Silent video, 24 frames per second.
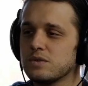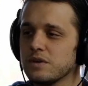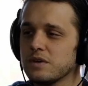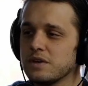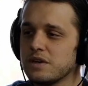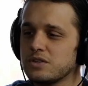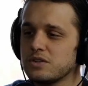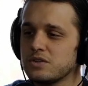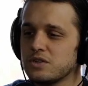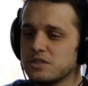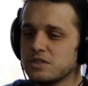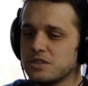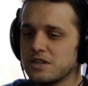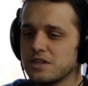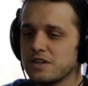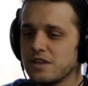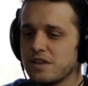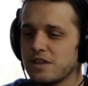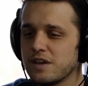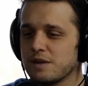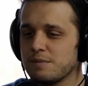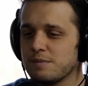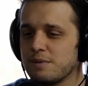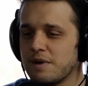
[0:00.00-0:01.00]
It's really
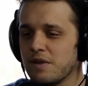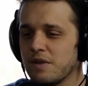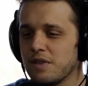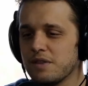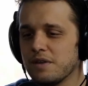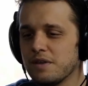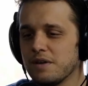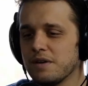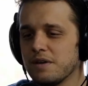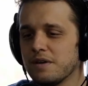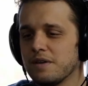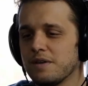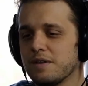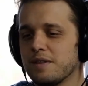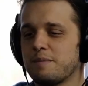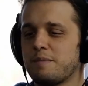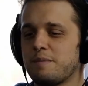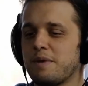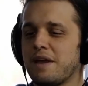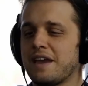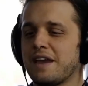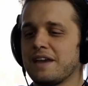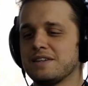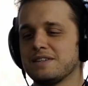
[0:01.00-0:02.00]
interesting to think about
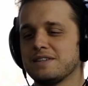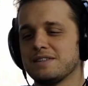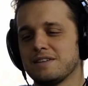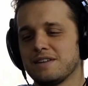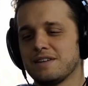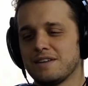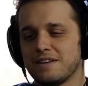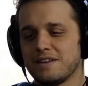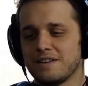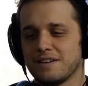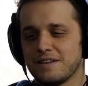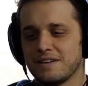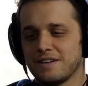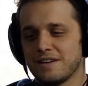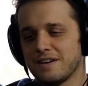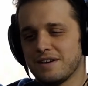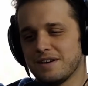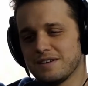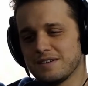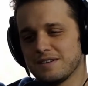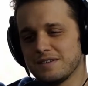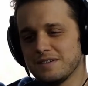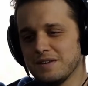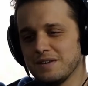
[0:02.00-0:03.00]
the paint,
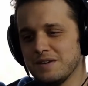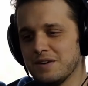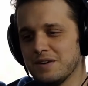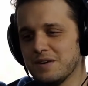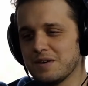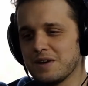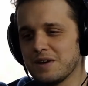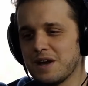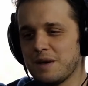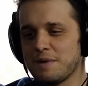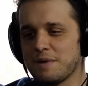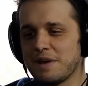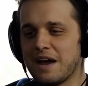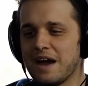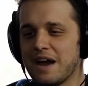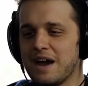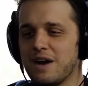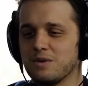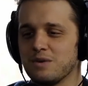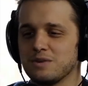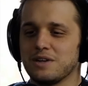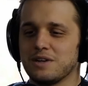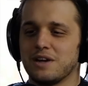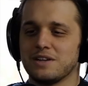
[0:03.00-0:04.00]
you know, coming
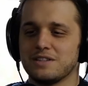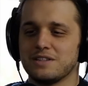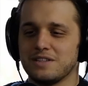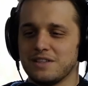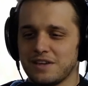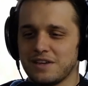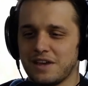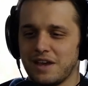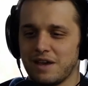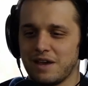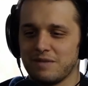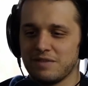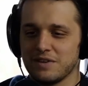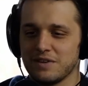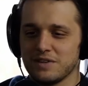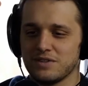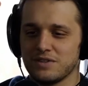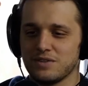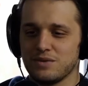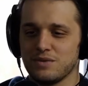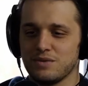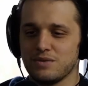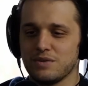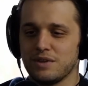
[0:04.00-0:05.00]
out onto the
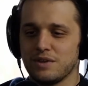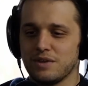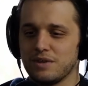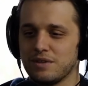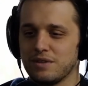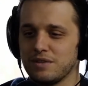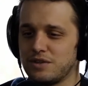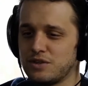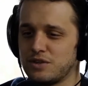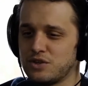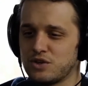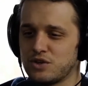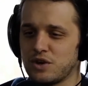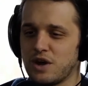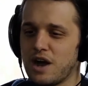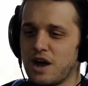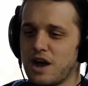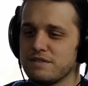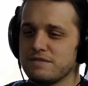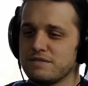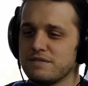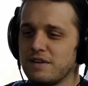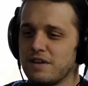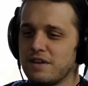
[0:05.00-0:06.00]
canvas through the
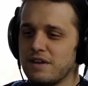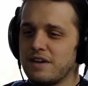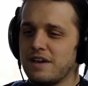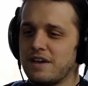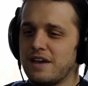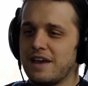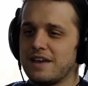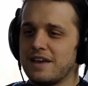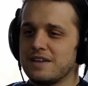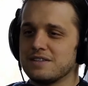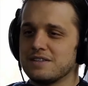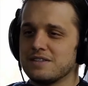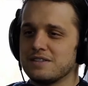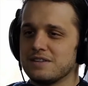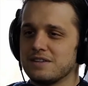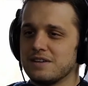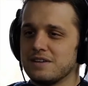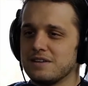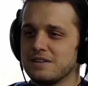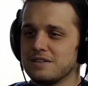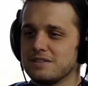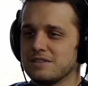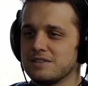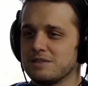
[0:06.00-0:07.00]
trough as
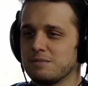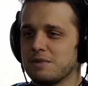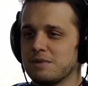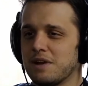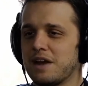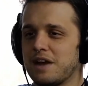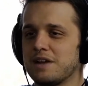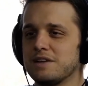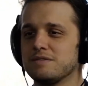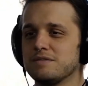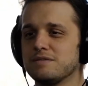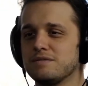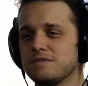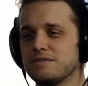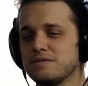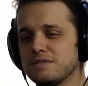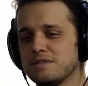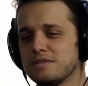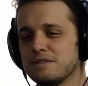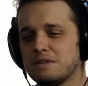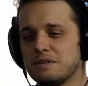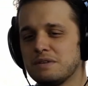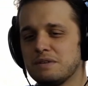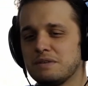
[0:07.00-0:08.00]
some kind
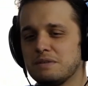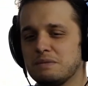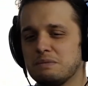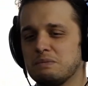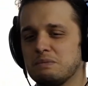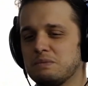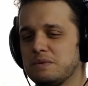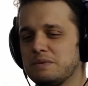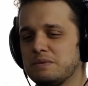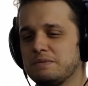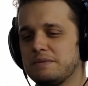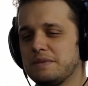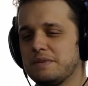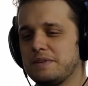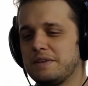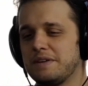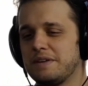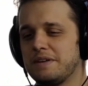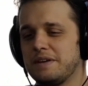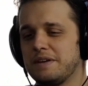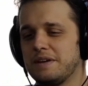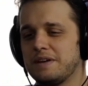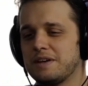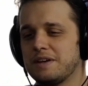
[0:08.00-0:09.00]
of
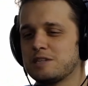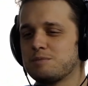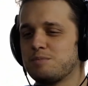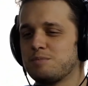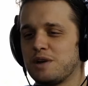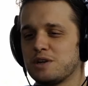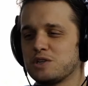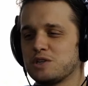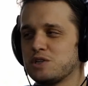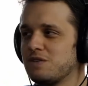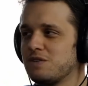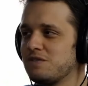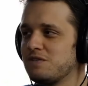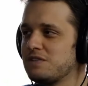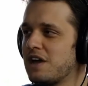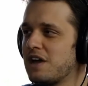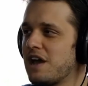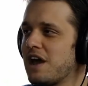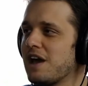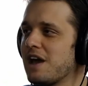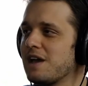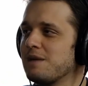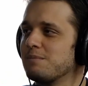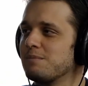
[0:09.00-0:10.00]
expression of
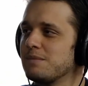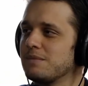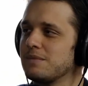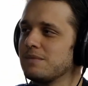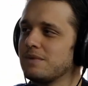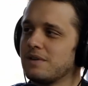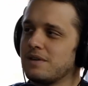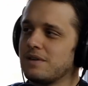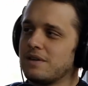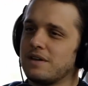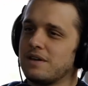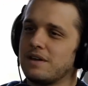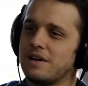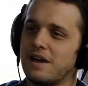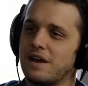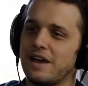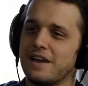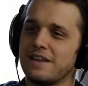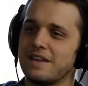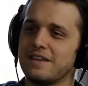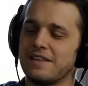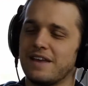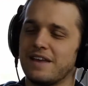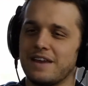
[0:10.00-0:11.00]
time.
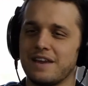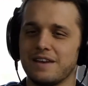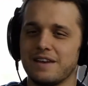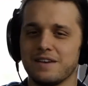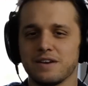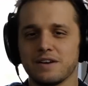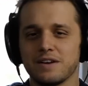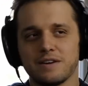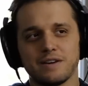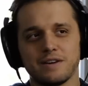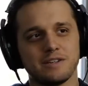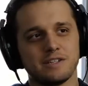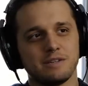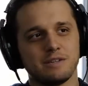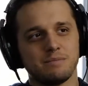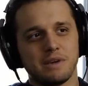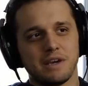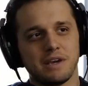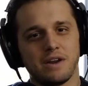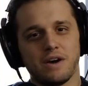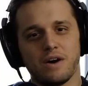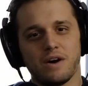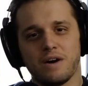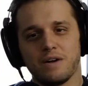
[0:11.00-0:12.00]
Mm-hmm. That hadn't occurred to
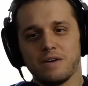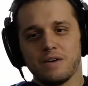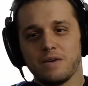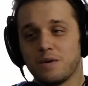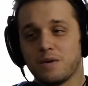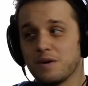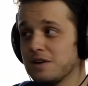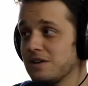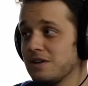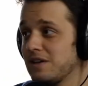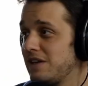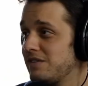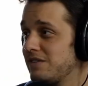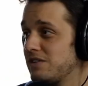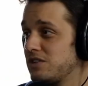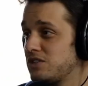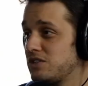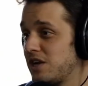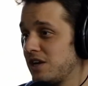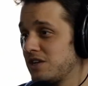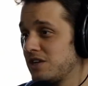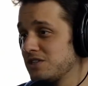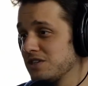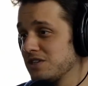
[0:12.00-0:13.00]
me at all, or
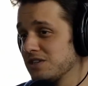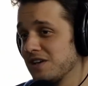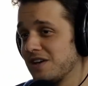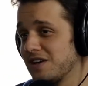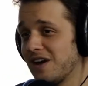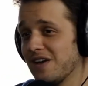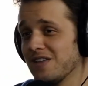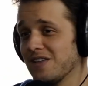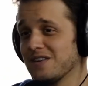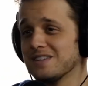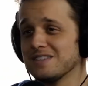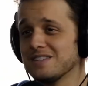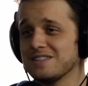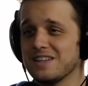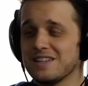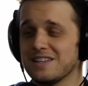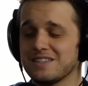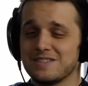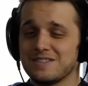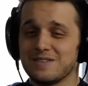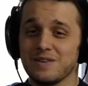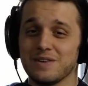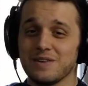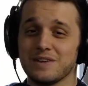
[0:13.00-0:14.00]
even changing the colors.
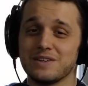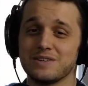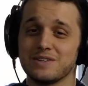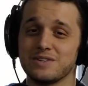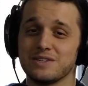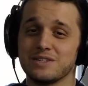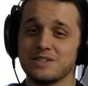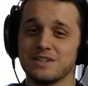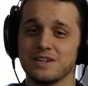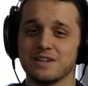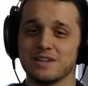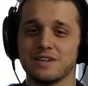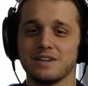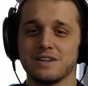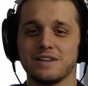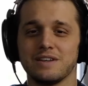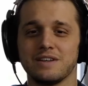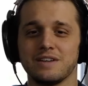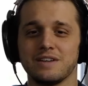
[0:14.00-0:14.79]
That's really interesting.